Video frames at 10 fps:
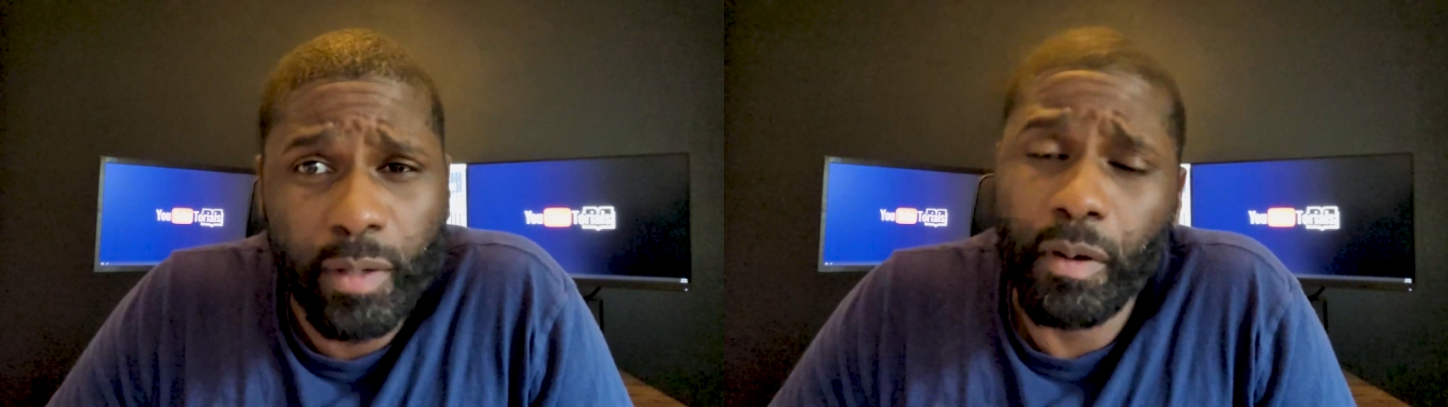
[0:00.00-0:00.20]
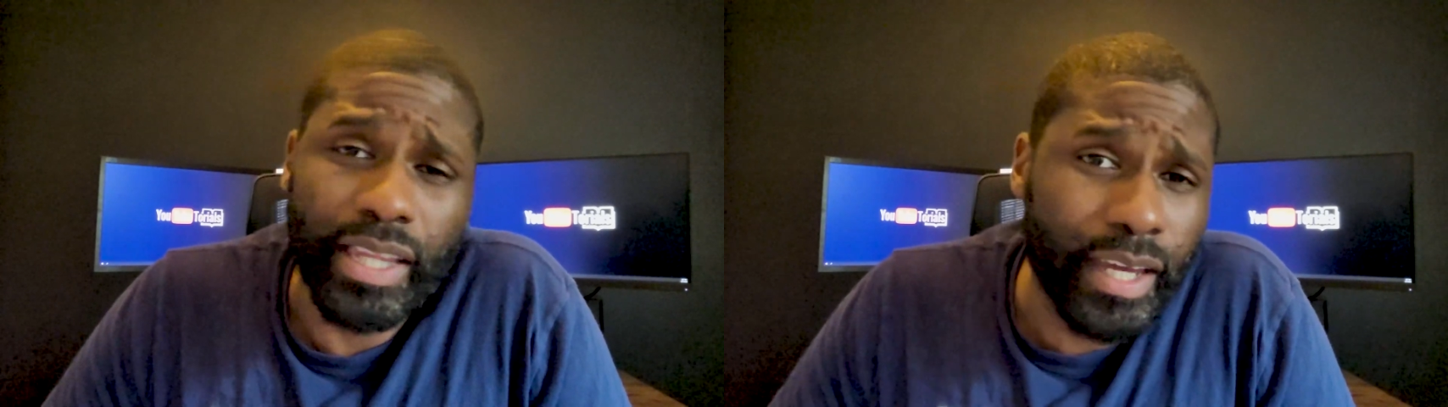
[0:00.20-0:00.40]

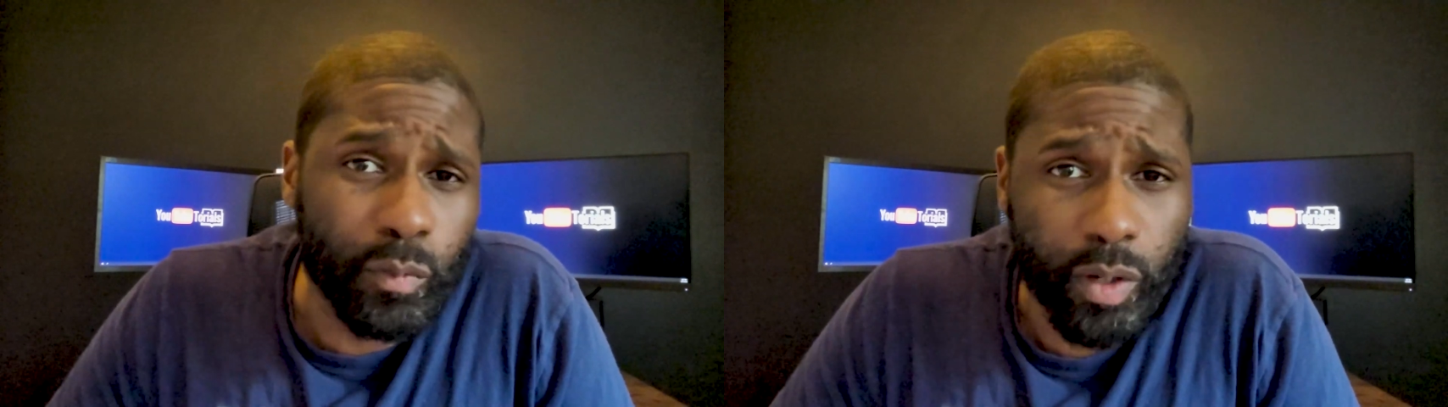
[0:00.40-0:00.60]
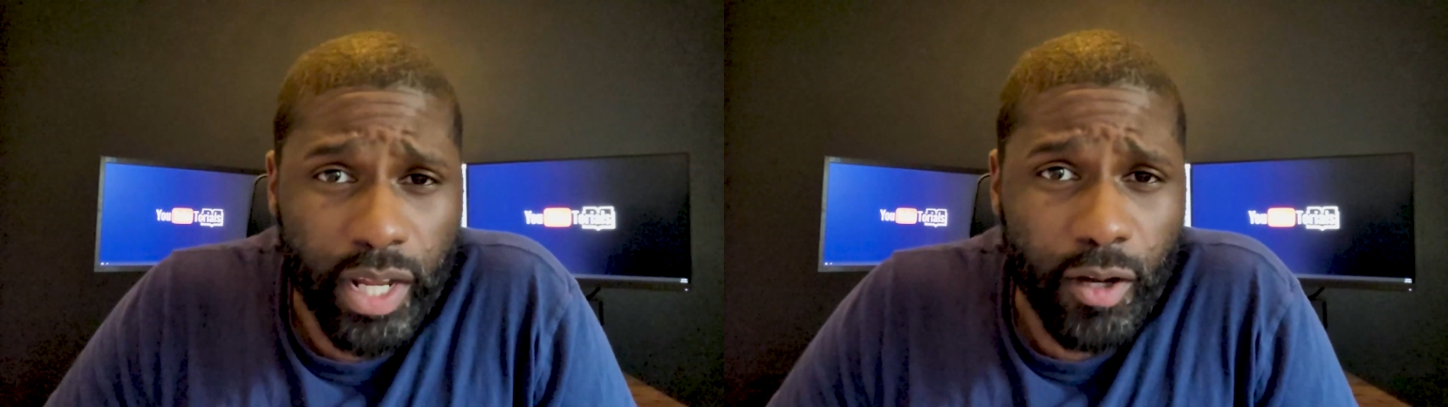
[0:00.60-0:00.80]
My light
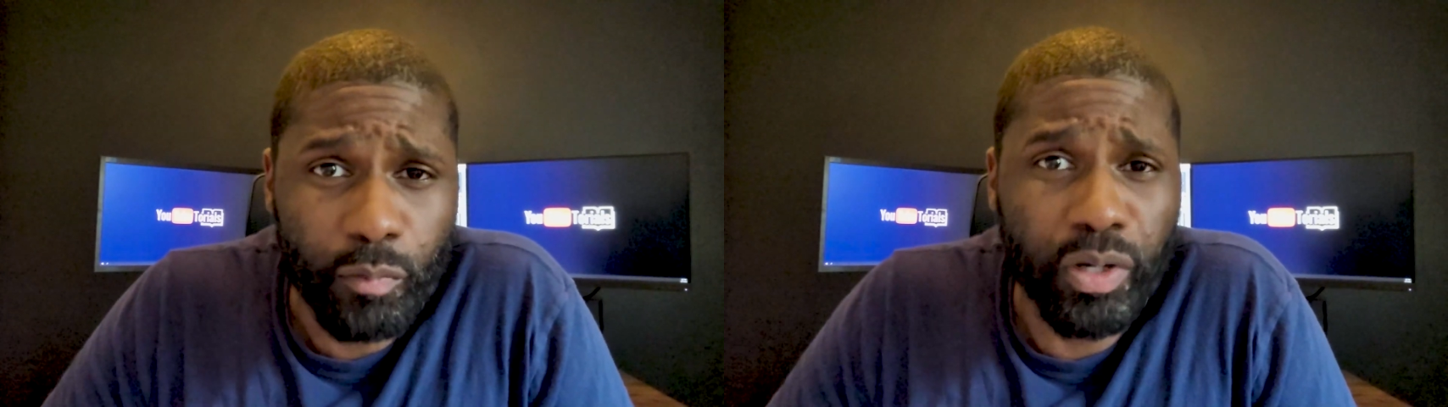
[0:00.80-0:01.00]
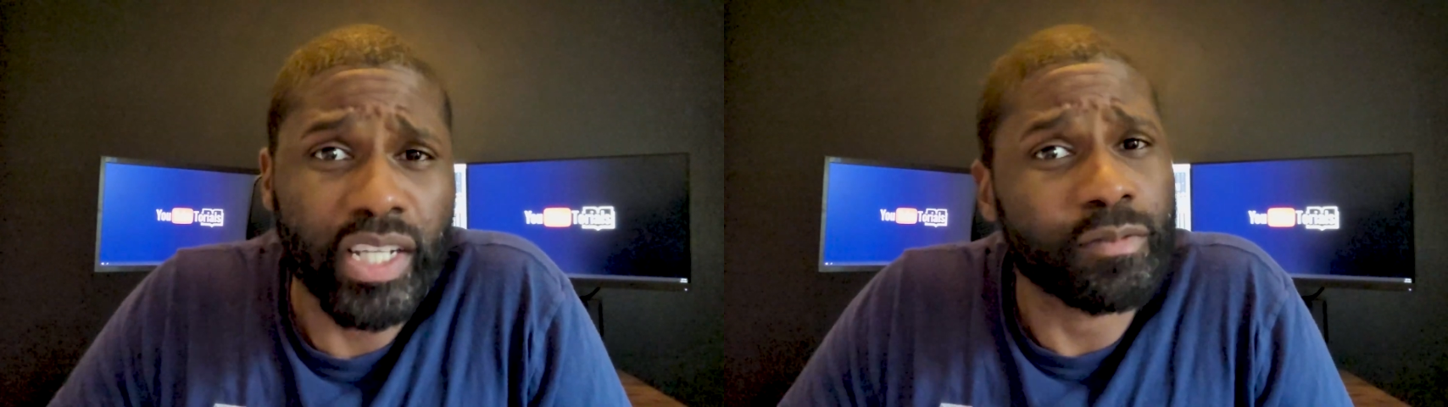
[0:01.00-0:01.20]
went
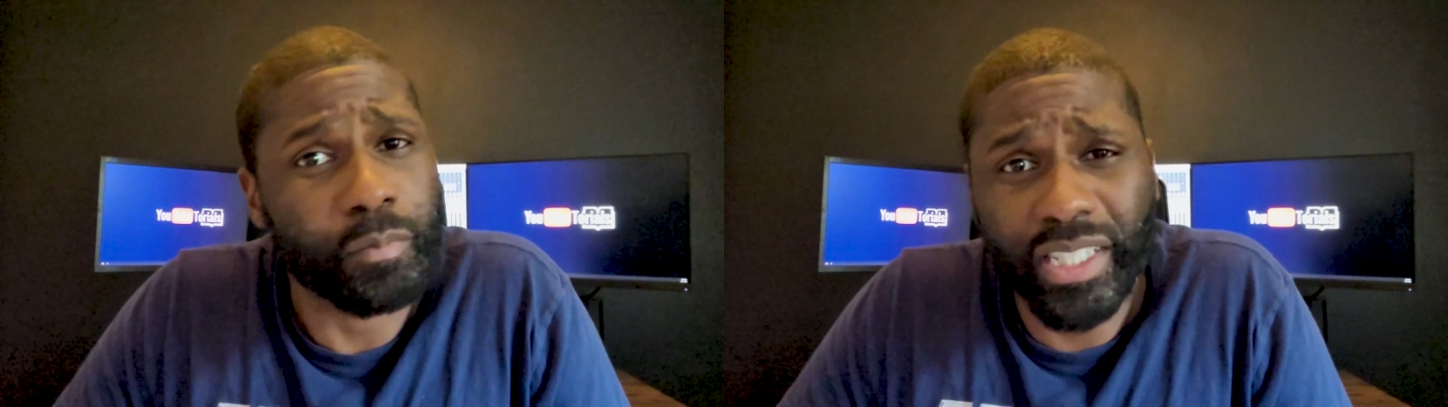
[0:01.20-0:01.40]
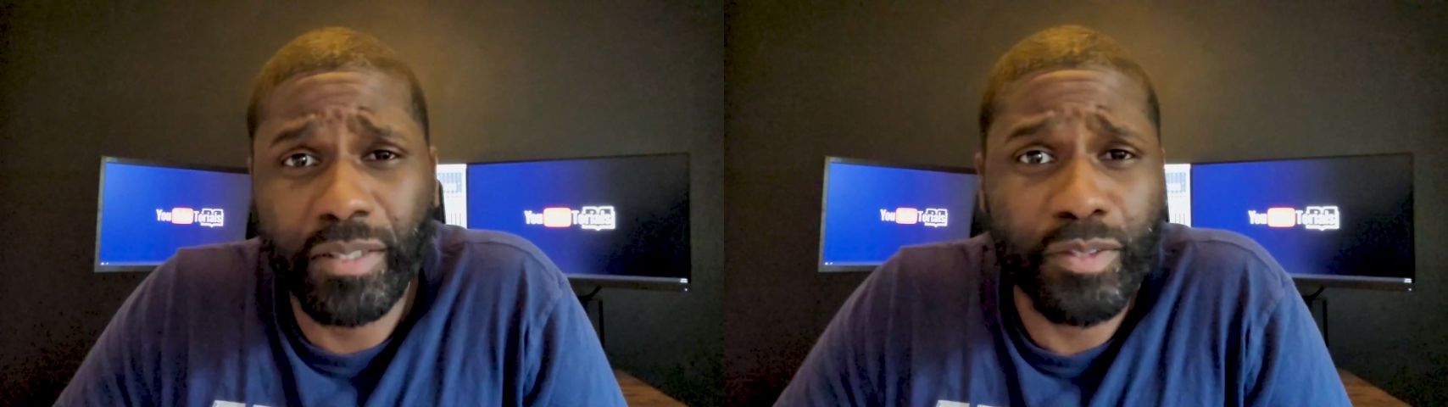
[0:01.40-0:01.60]
out, but I'm
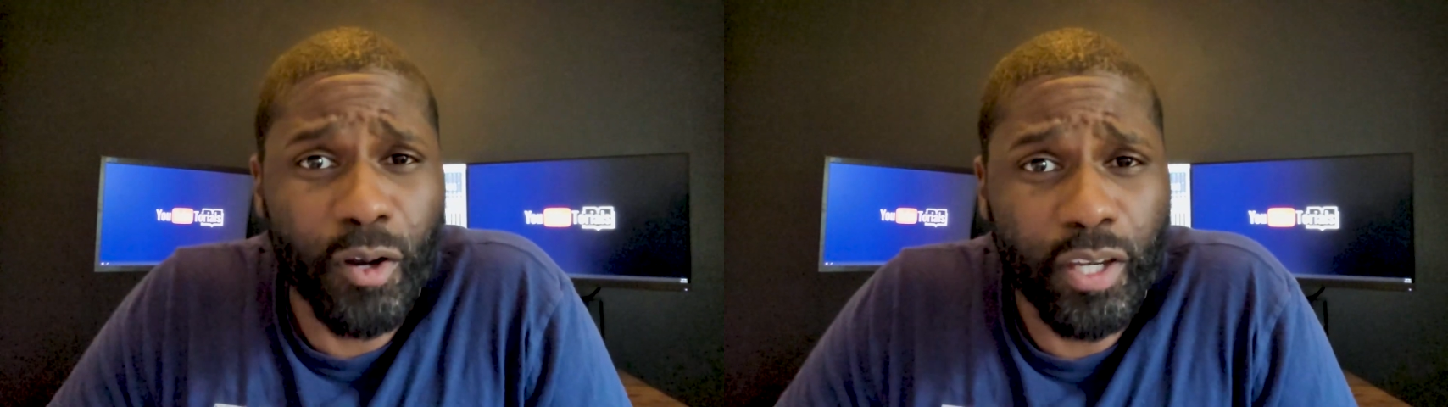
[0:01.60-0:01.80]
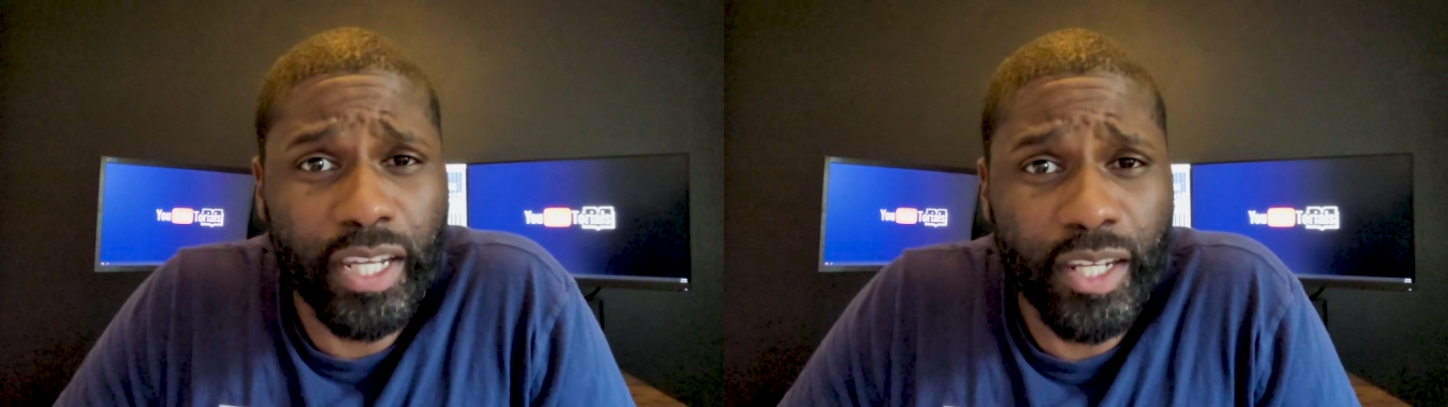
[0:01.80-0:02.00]
gonna keep
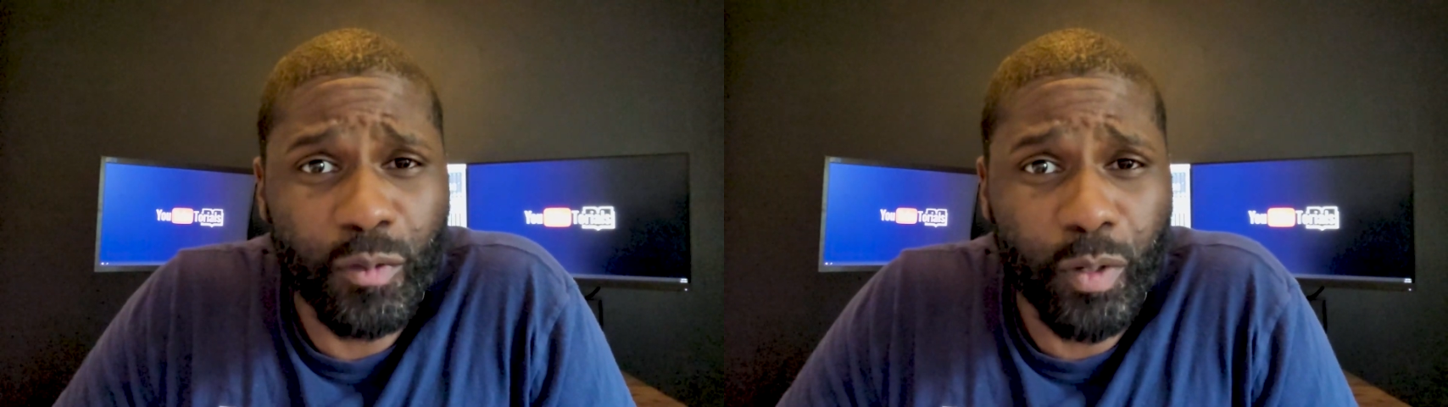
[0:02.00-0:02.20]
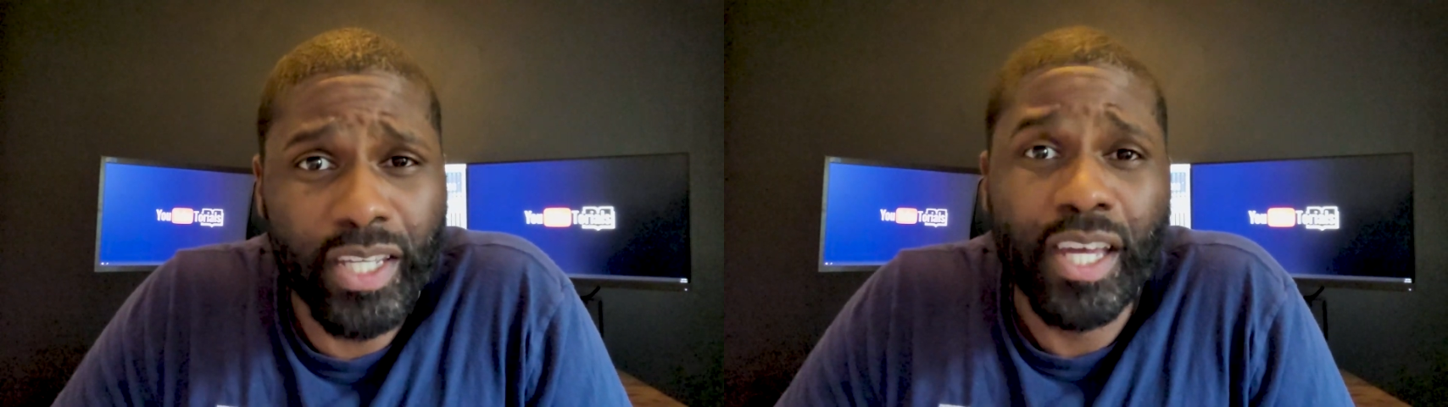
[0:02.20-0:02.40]
talking
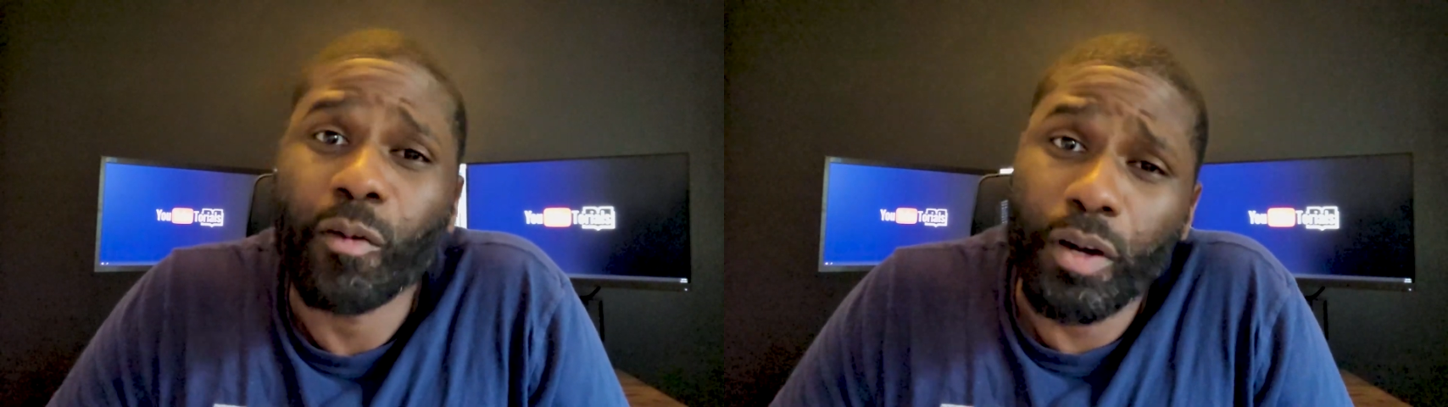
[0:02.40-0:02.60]
anyway.